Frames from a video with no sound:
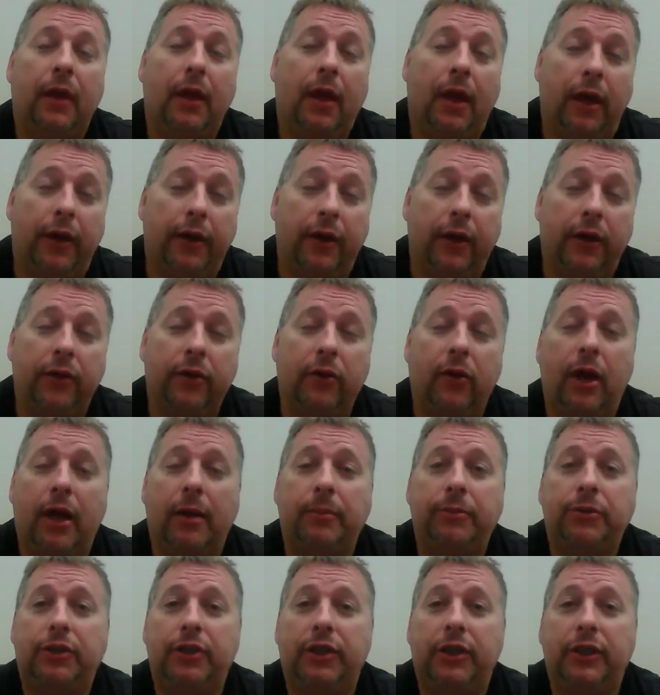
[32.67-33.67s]
Another
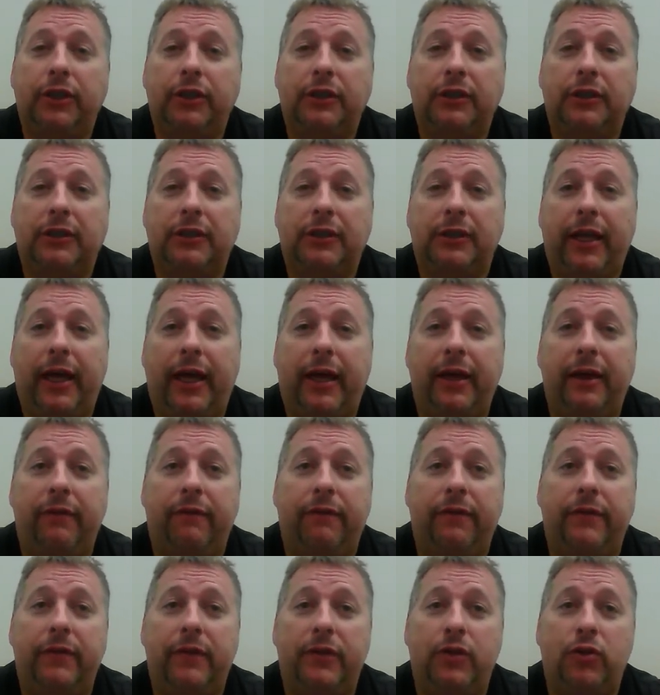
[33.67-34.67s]
option is that
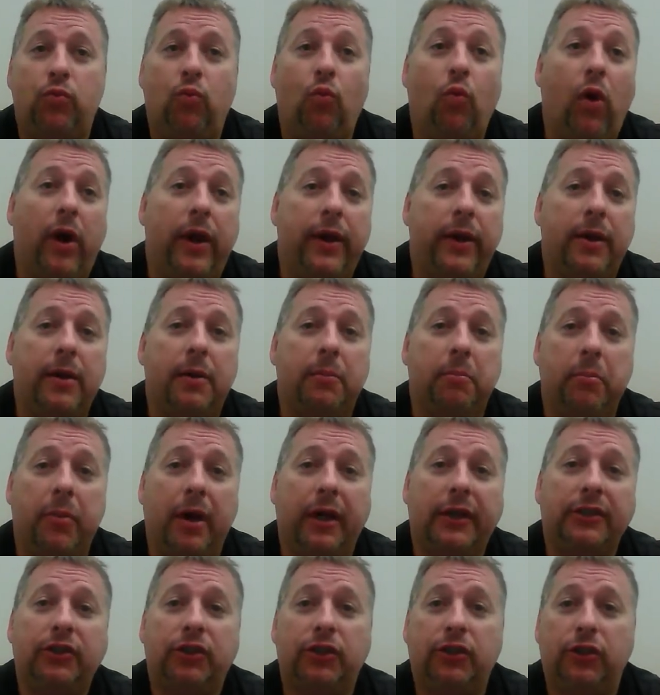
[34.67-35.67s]
if it's one
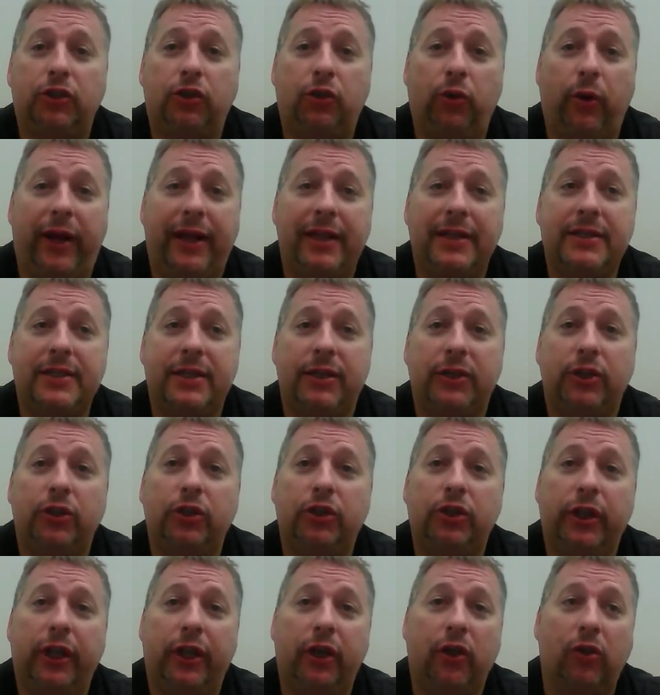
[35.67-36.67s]
bus transit
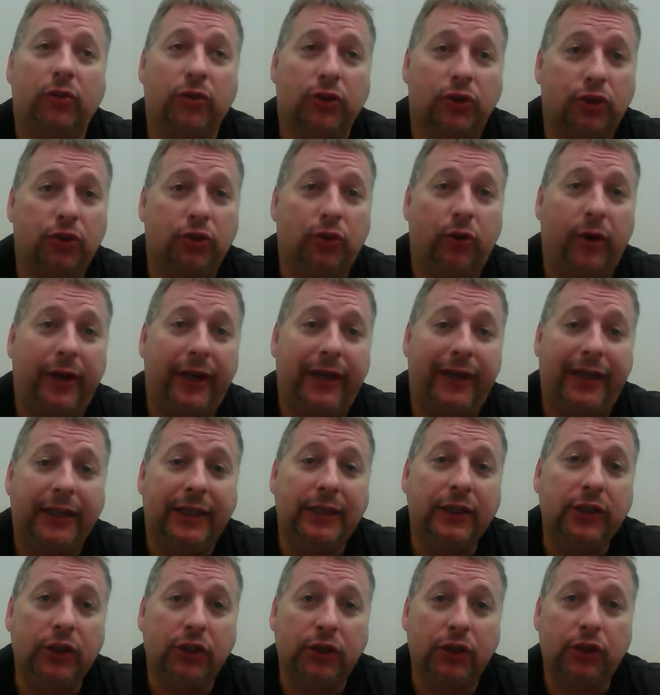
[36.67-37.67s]
that goes straight
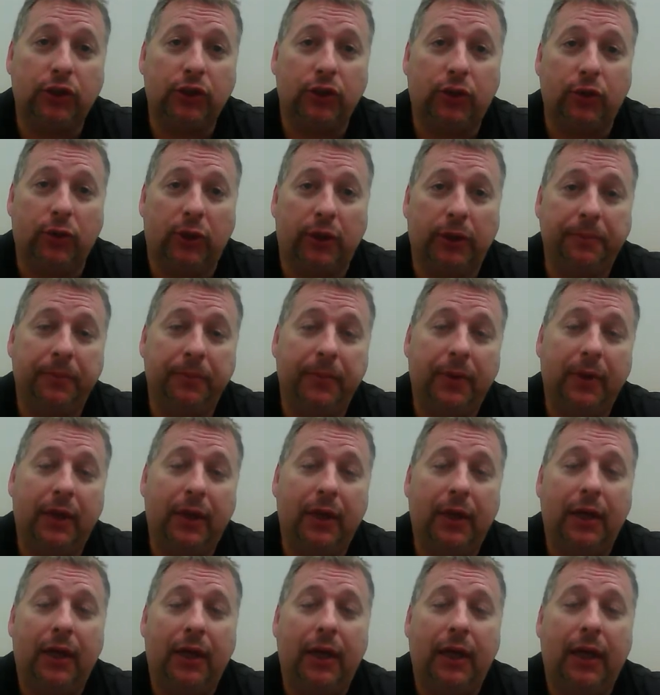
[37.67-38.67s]
into the school.
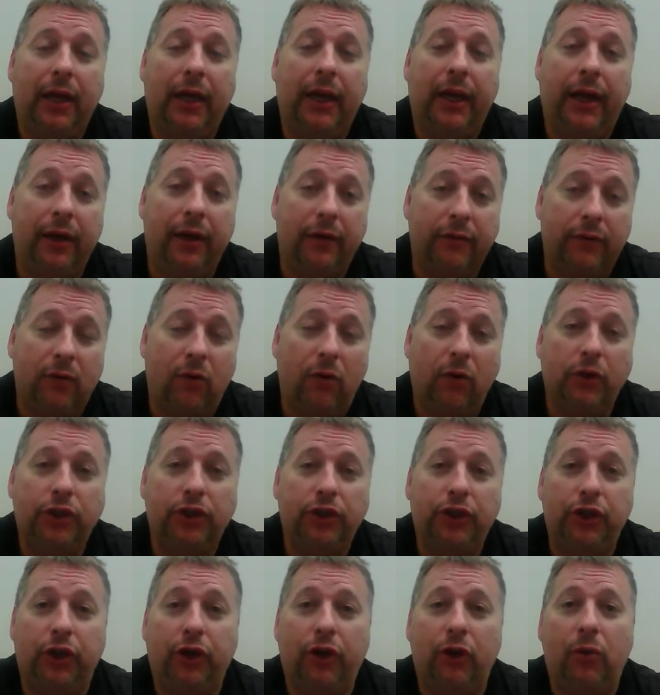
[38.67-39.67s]
And of
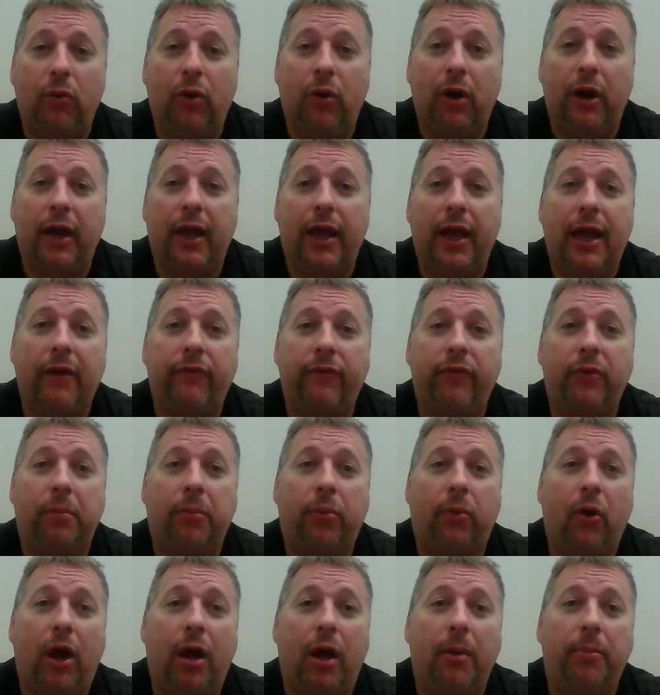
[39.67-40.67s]
course, you're going to want to have a
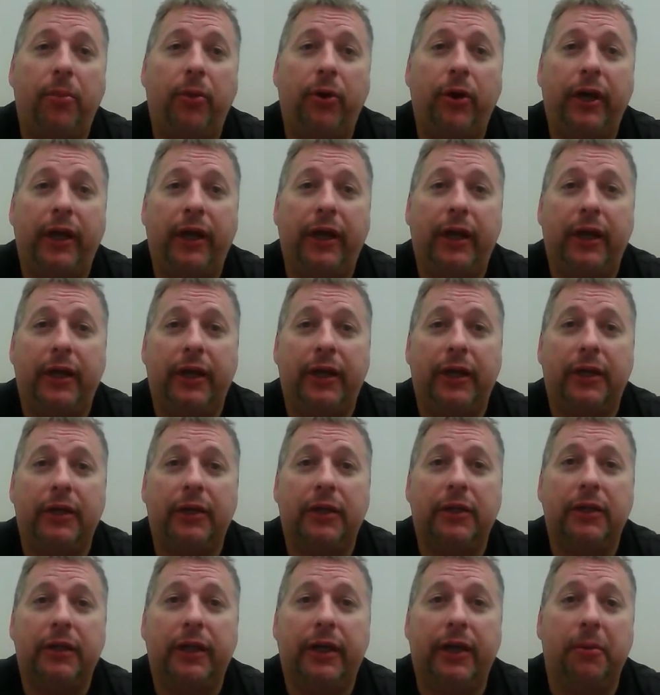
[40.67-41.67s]
property in
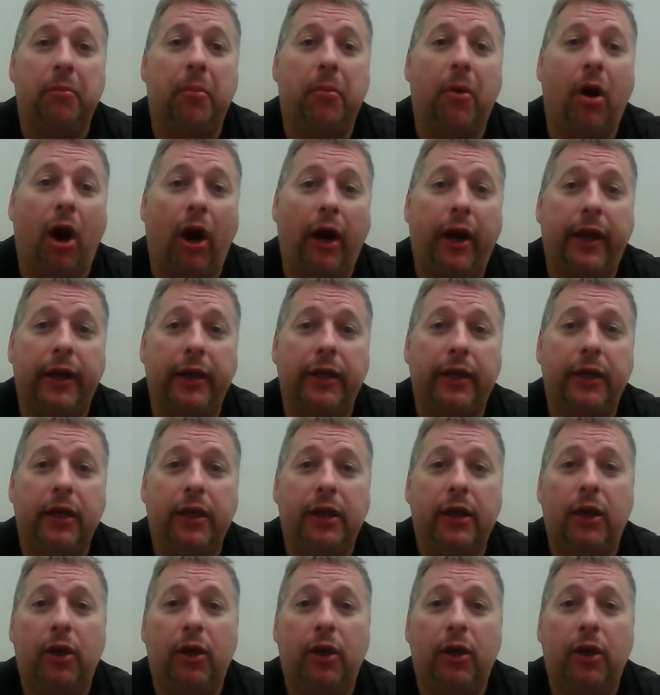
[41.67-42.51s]
a market